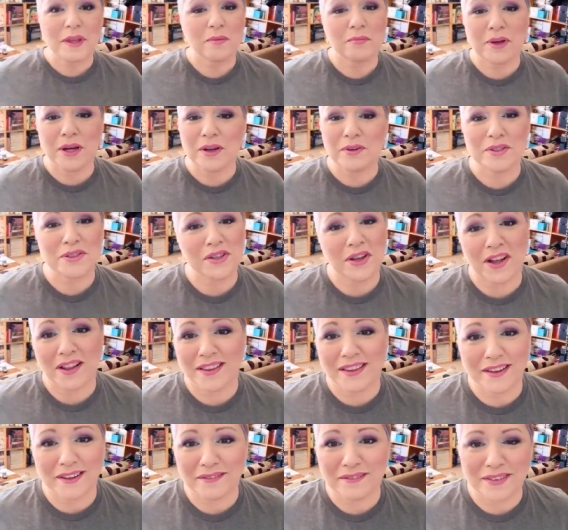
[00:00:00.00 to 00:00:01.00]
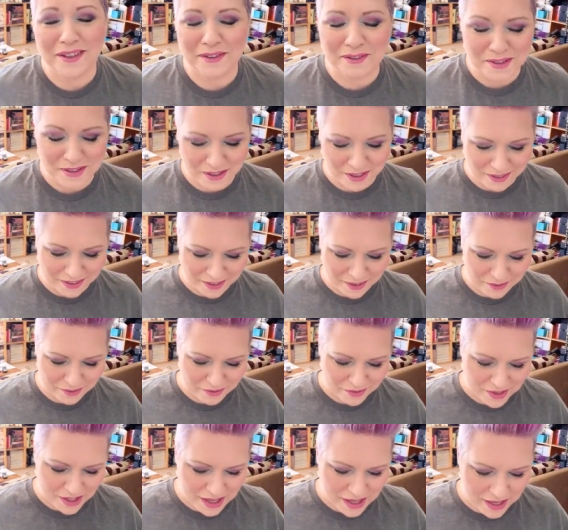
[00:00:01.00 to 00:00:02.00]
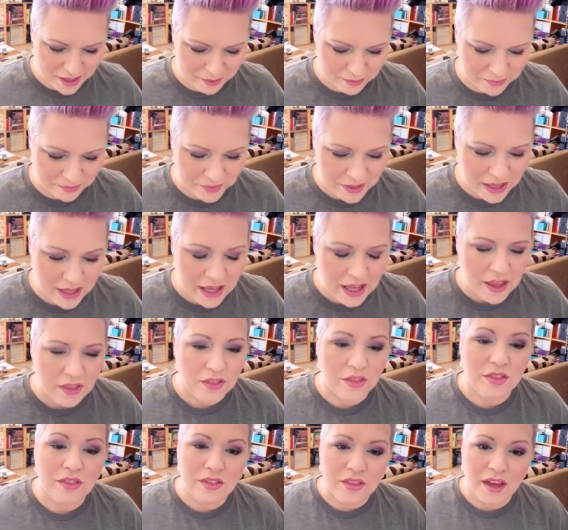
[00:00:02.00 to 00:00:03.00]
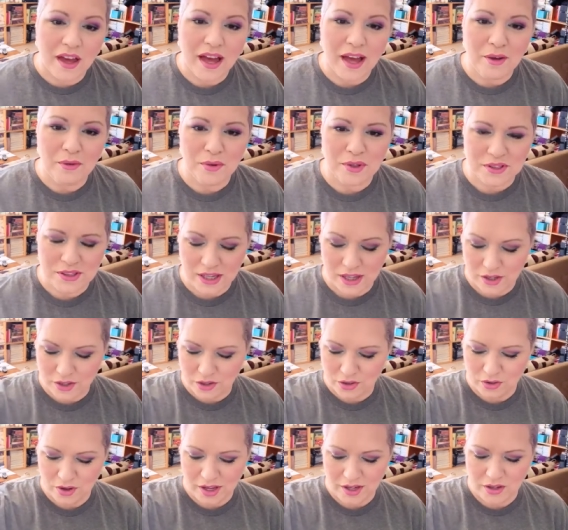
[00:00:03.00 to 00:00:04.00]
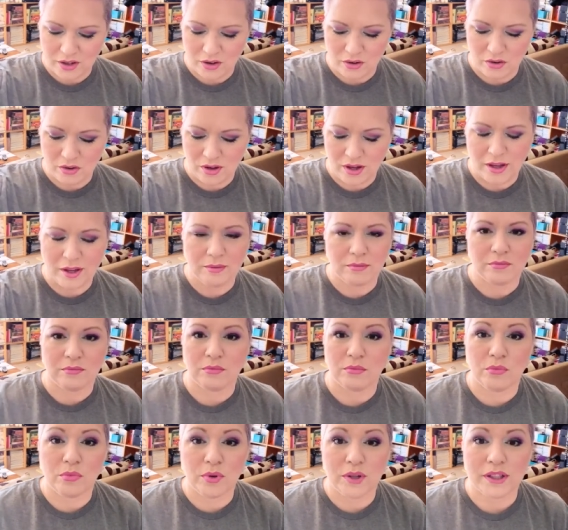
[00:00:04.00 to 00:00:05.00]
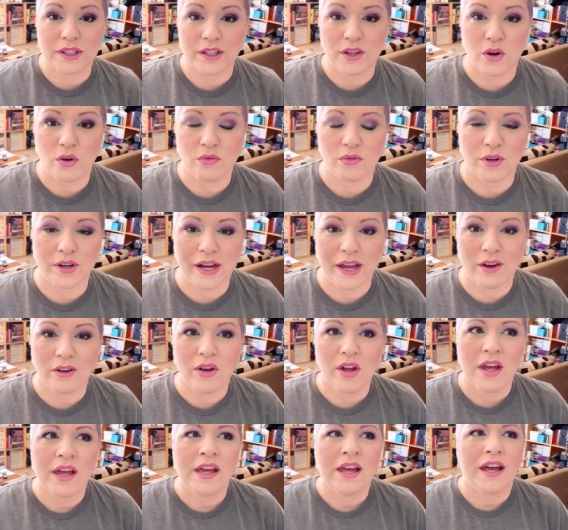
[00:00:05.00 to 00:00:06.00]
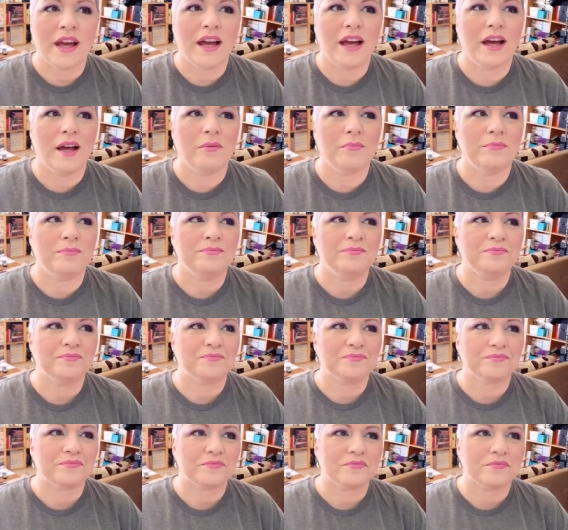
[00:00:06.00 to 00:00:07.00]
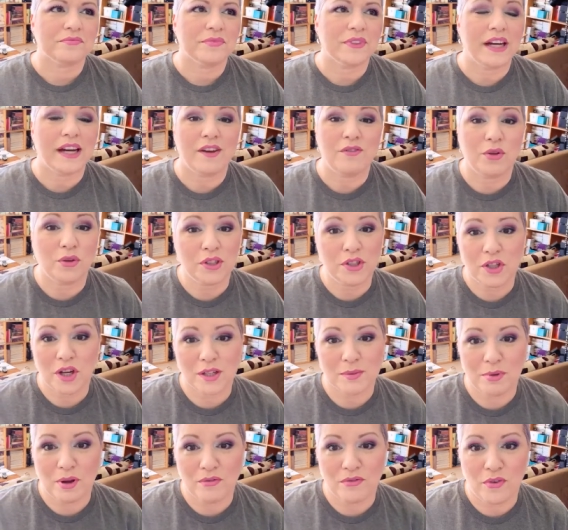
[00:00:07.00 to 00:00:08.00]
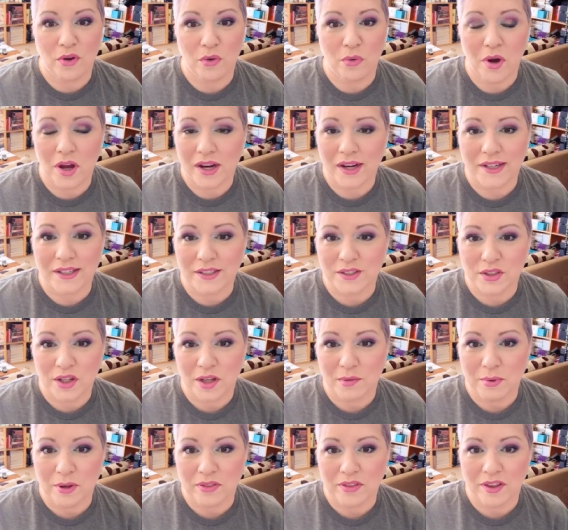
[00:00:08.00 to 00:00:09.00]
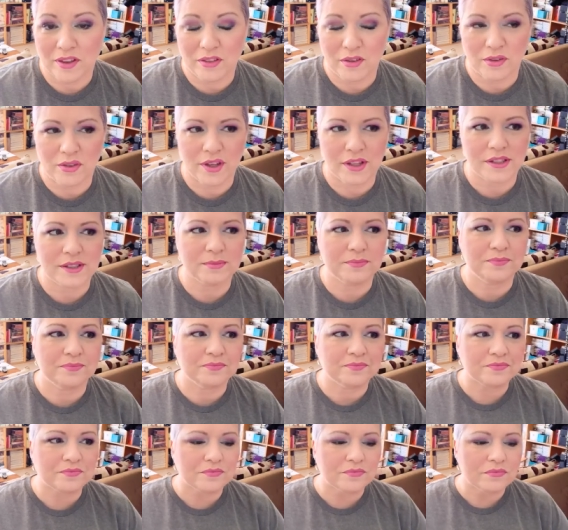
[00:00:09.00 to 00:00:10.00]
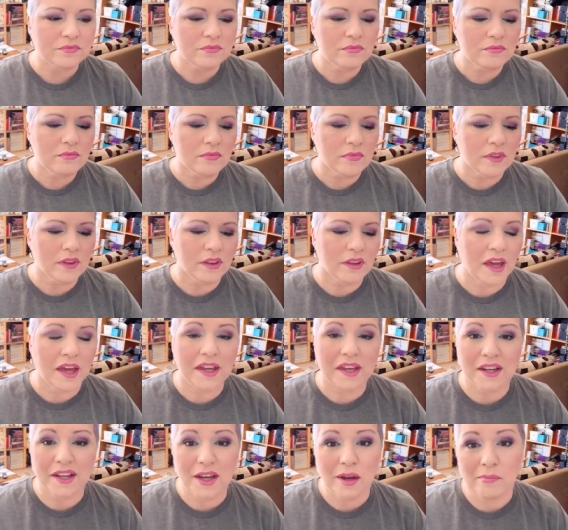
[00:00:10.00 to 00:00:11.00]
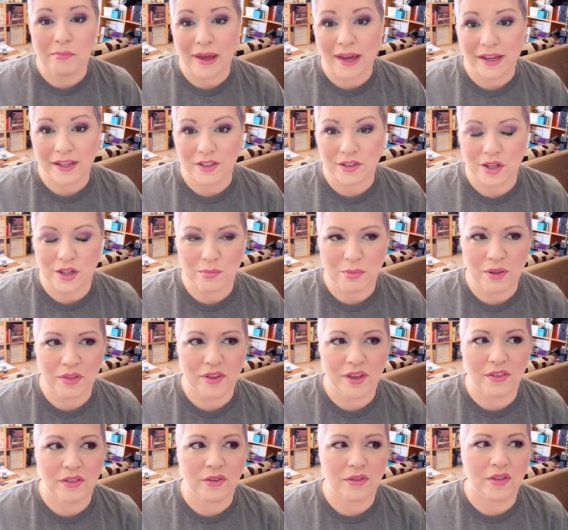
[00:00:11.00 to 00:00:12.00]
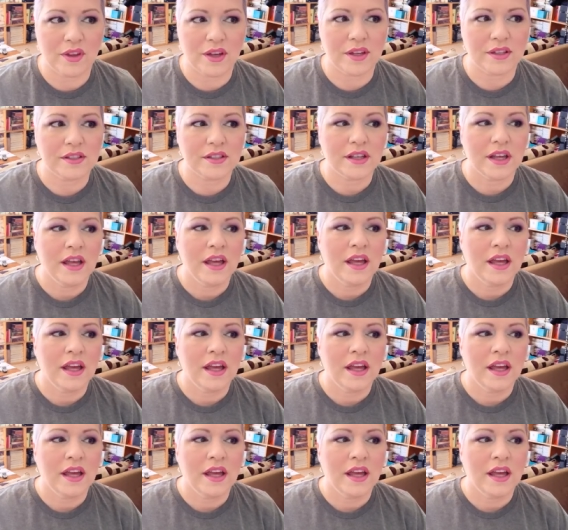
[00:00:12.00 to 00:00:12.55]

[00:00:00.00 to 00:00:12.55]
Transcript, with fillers: but it was all love. It was all love. Um, I will tell you. I know I'm really over now, um, and I've only talked about faux I didn't talk about the other things. I can come back and talk about the other things.